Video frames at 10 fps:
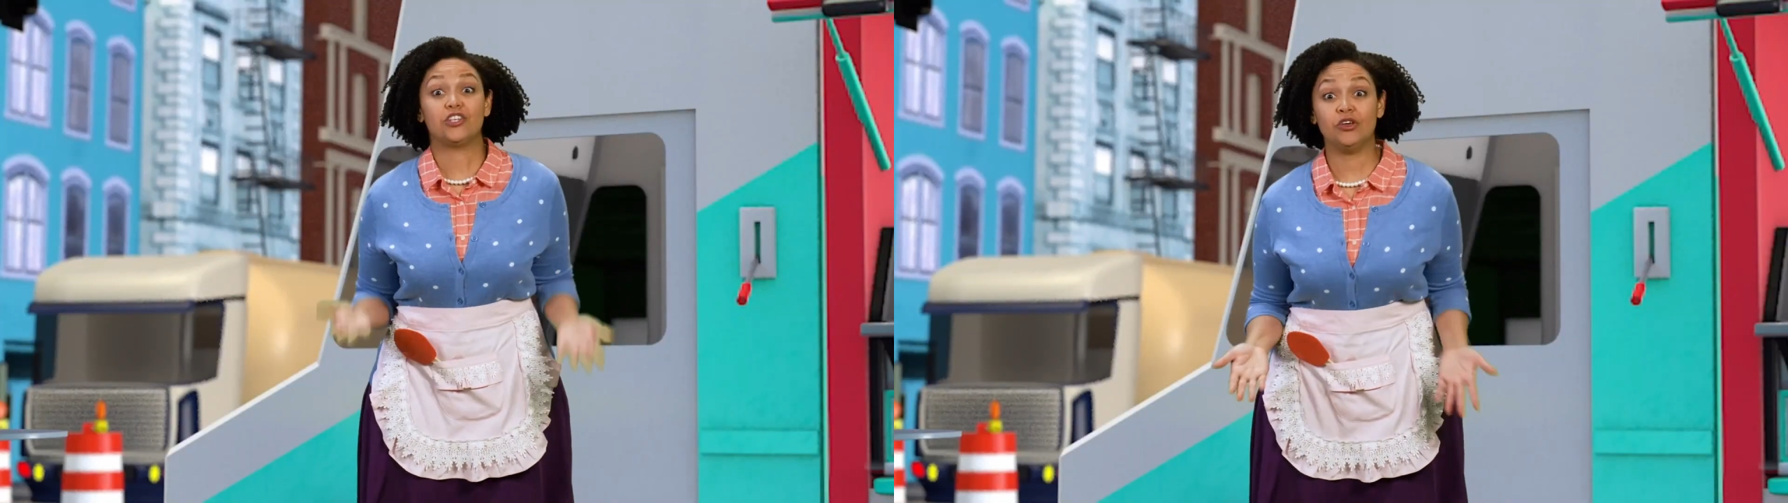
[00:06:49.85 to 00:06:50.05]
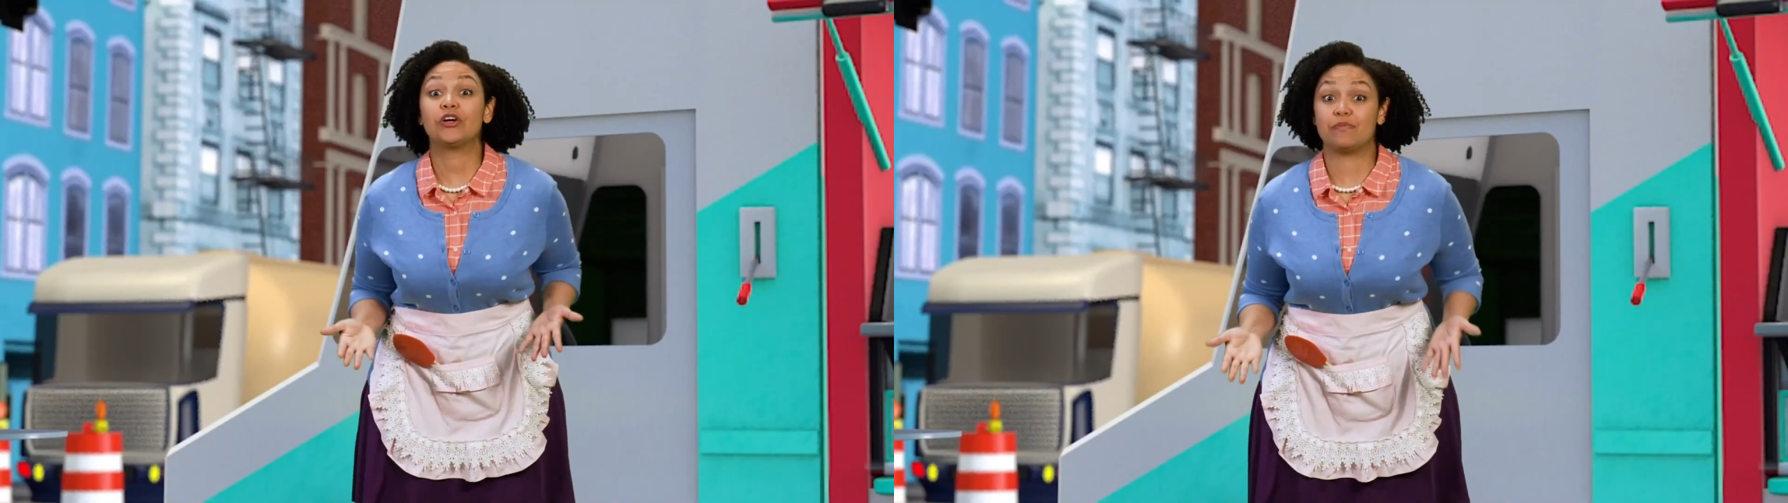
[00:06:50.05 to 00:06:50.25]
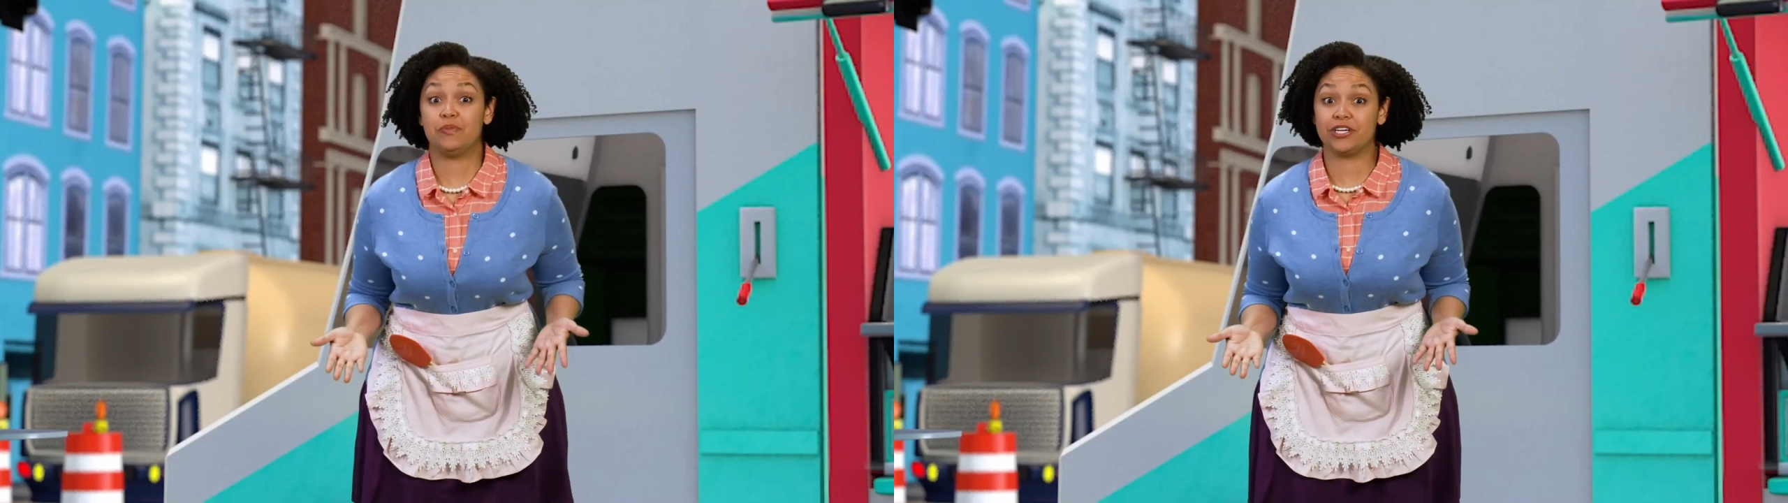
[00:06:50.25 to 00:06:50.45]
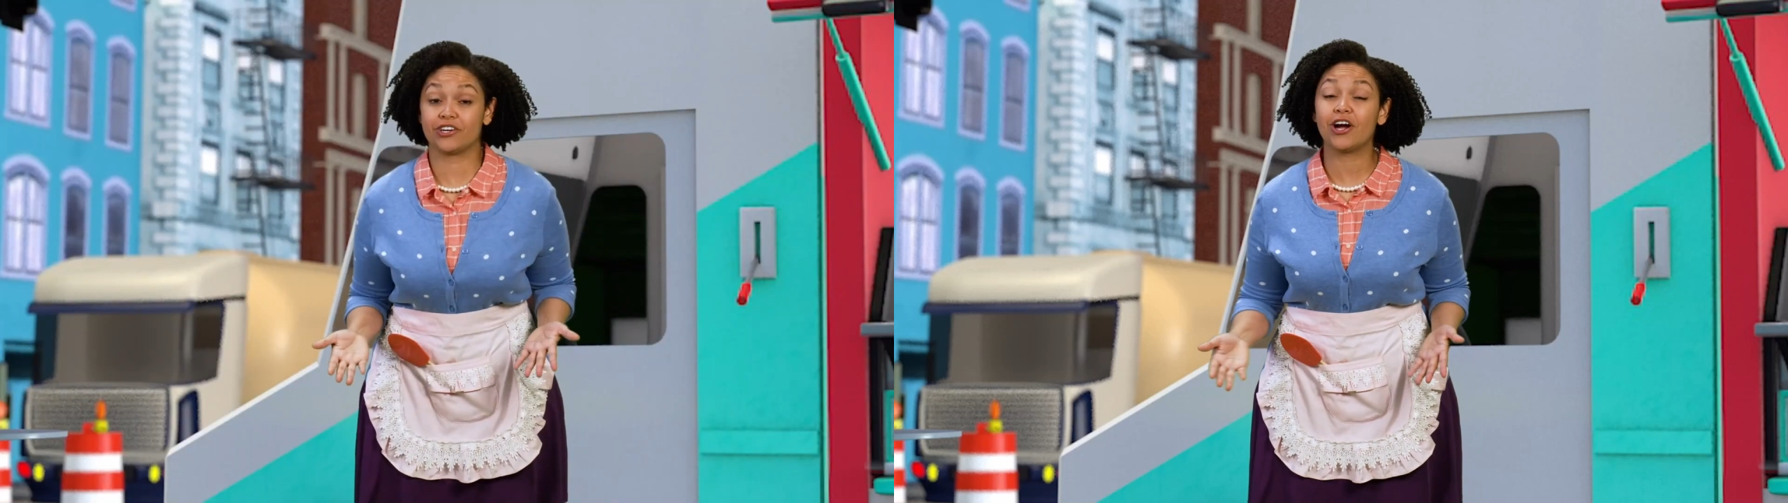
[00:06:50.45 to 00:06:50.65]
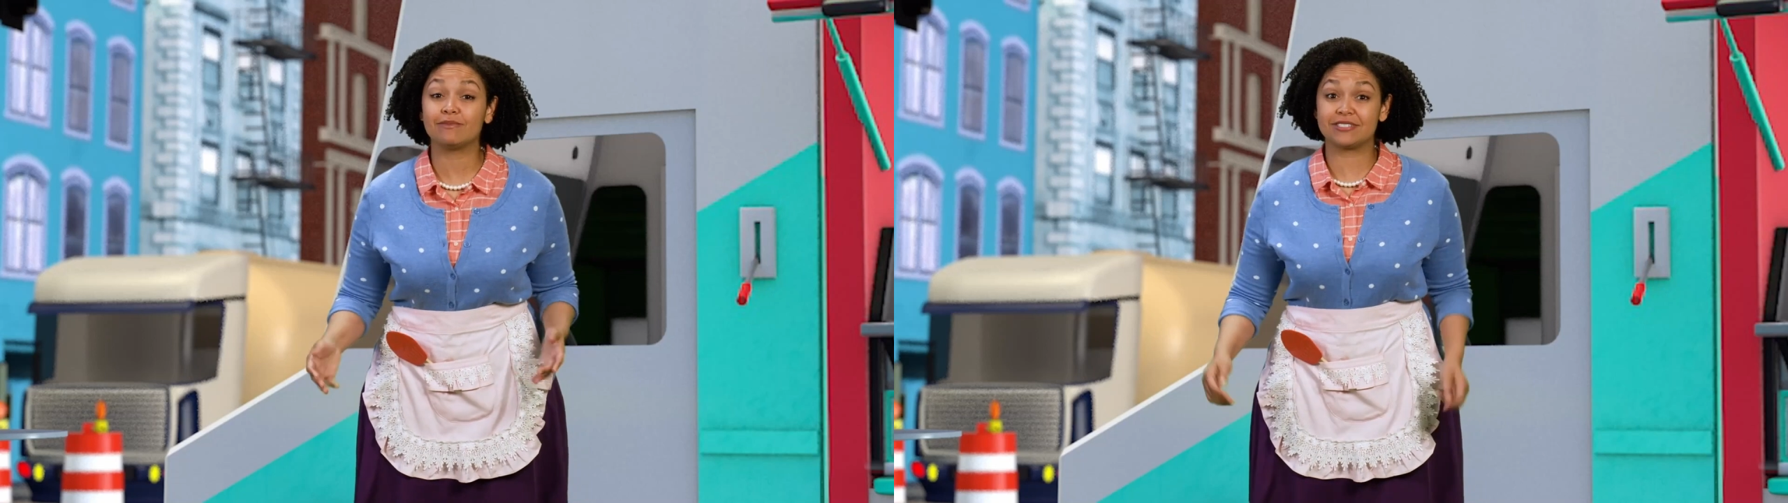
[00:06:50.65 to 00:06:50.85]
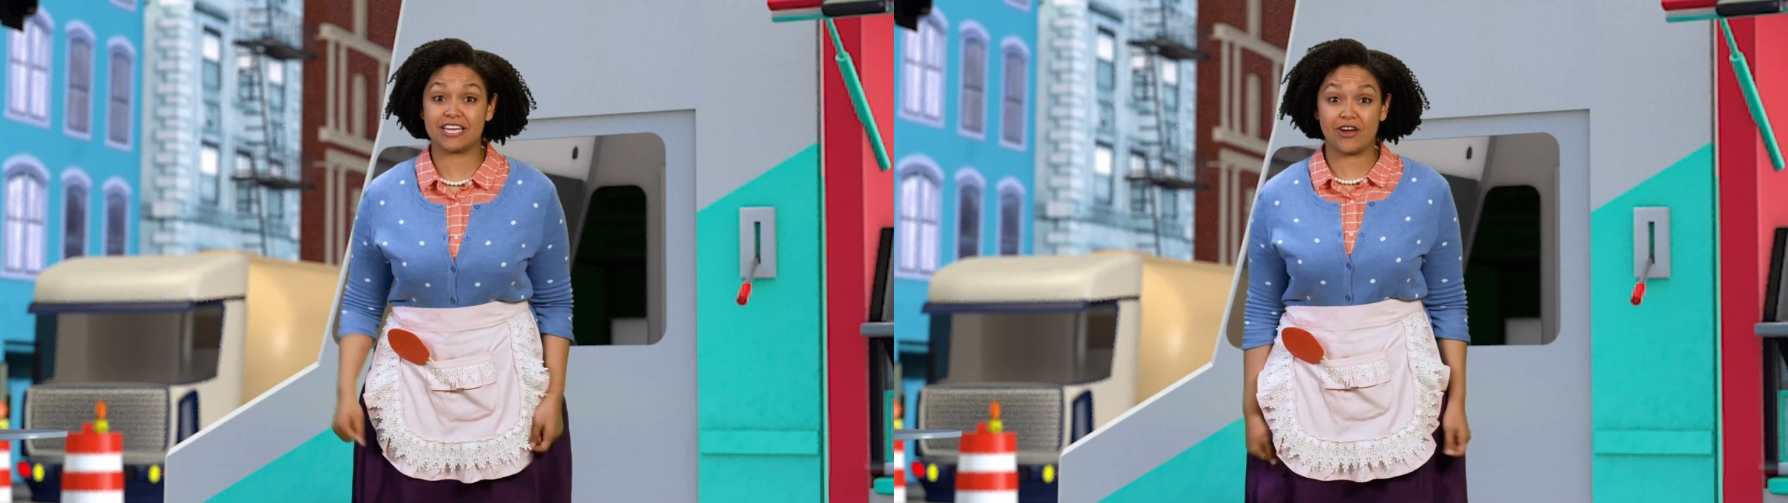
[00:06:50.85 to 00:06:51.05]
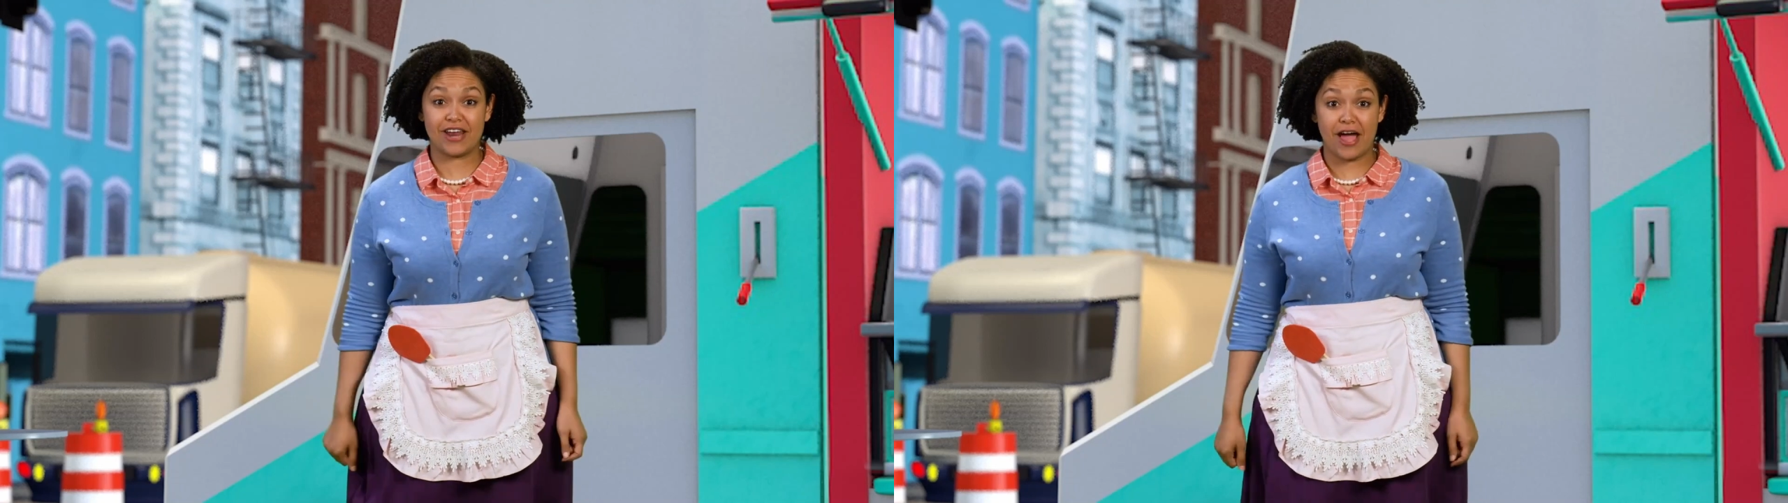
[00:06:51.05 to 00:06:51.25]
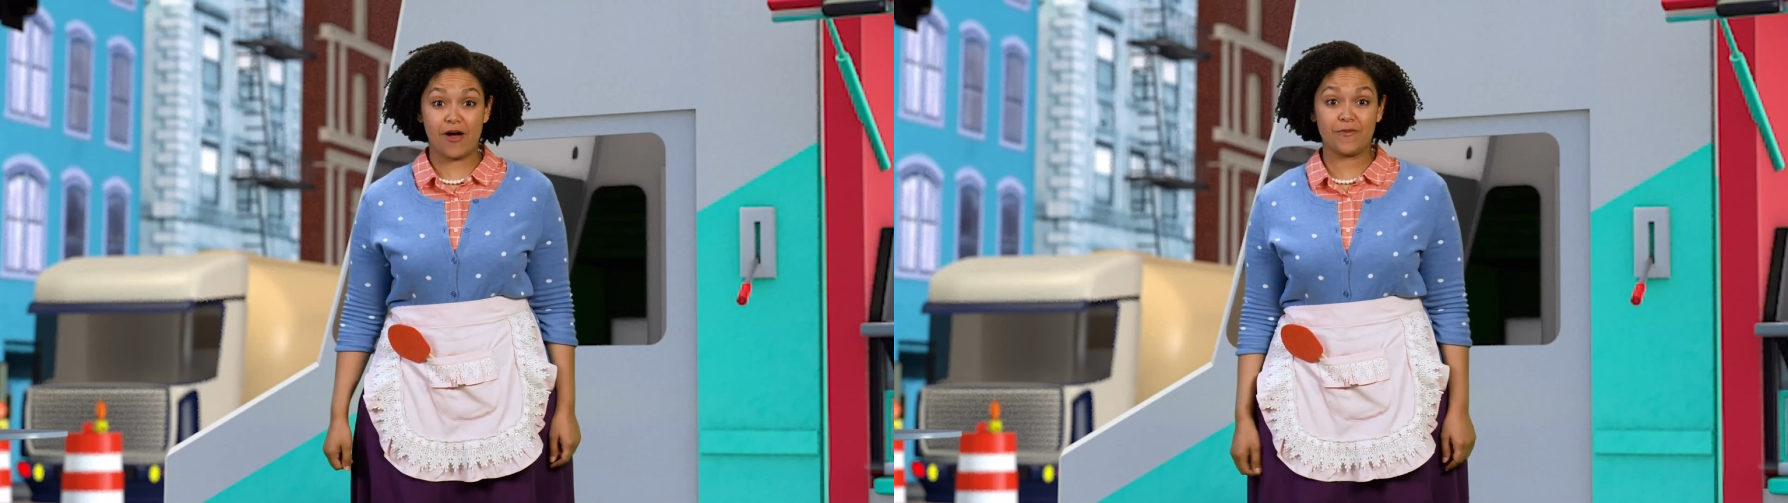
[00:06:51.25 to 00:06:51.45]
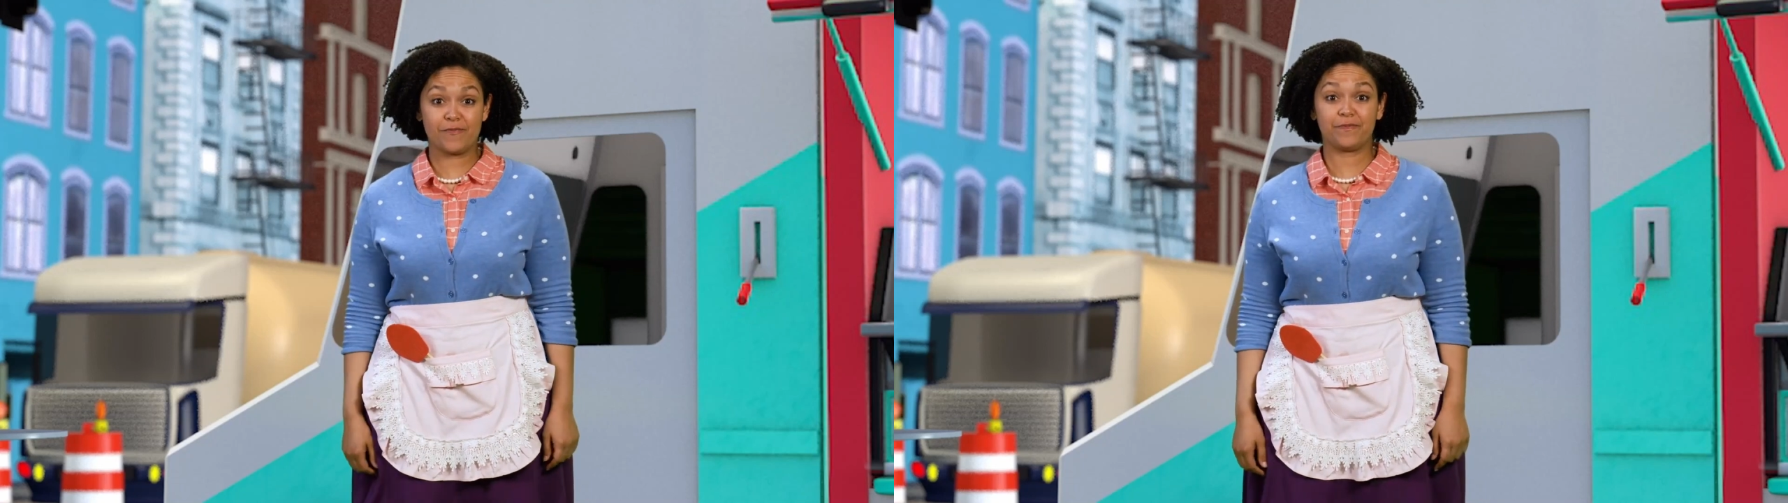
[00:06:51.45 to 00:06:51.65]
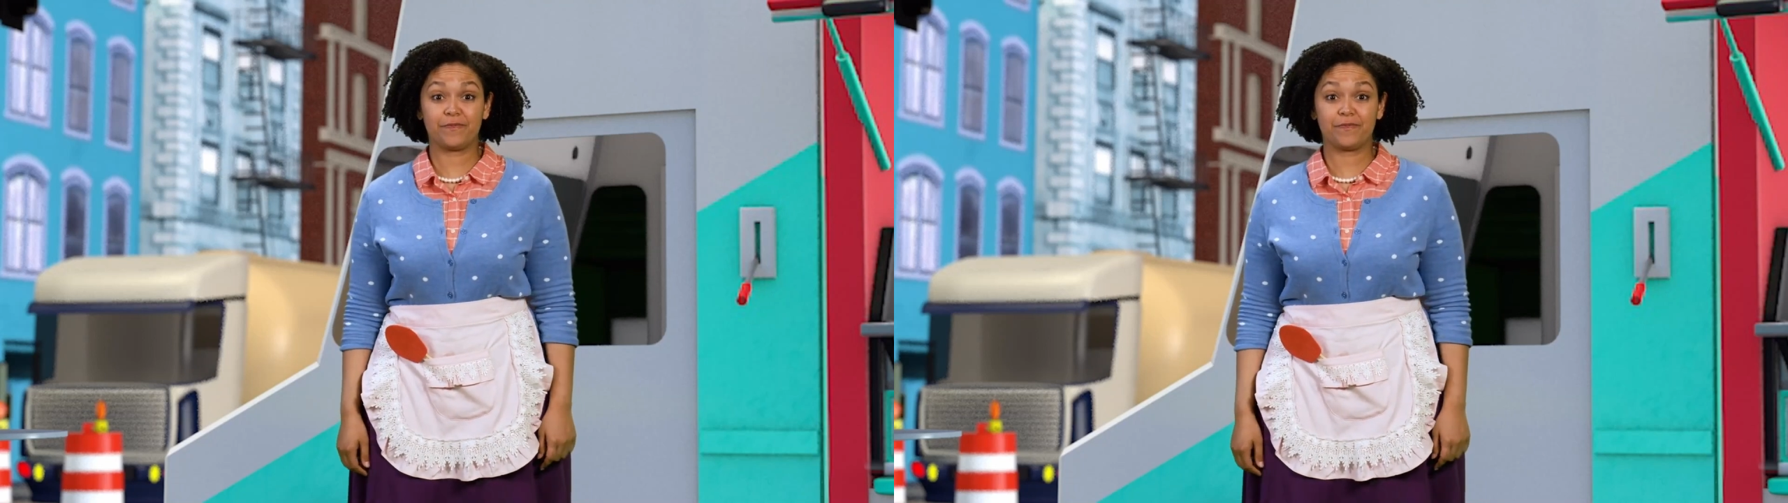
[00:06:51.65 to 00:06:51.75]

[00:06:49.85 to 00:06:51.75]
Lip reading: You can put your arms down now.